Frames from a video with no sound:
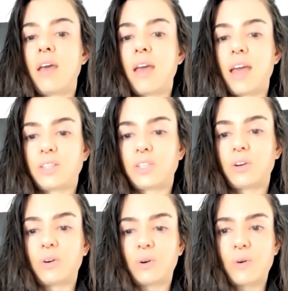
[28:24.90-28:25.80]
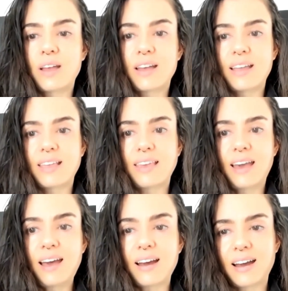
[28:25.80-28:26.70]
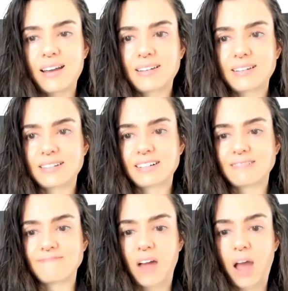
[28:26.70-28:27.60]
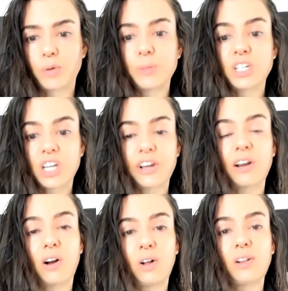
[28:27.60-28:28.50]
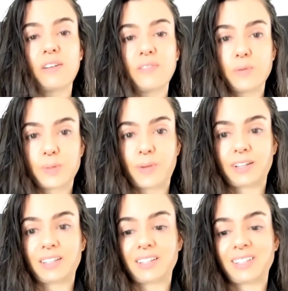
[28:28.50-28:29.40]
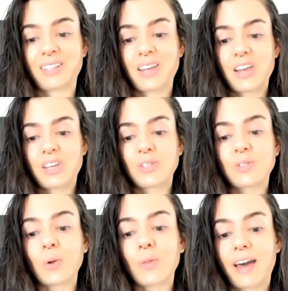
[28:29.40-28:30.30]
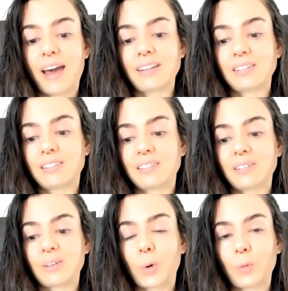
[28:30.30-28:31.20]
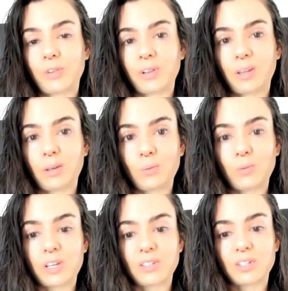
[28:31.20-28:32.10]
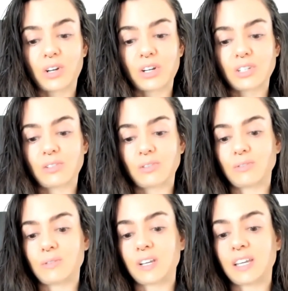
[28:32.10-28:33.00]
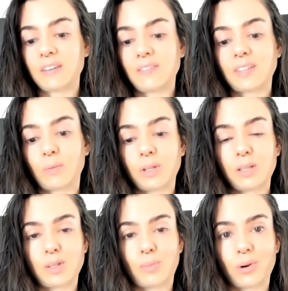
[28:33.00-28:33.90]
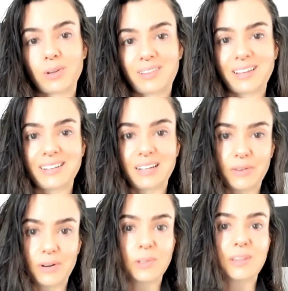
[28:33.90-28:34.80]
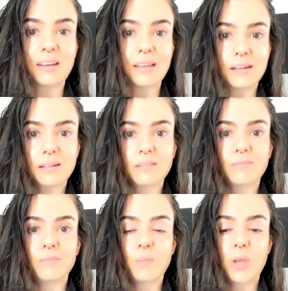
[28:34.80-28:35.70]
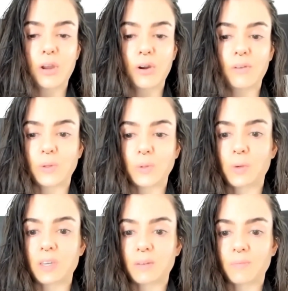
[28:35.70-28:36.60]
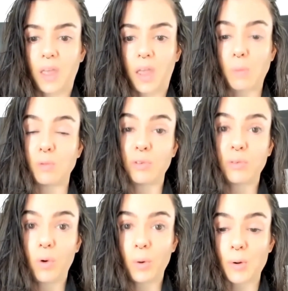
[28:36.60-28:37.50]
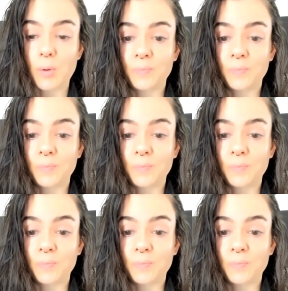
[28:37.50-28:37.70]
And so, yeah, I will be sharing all of the responses so that hopefully we can start to give someone support that they didn't even know that they needed here this week and moving forward.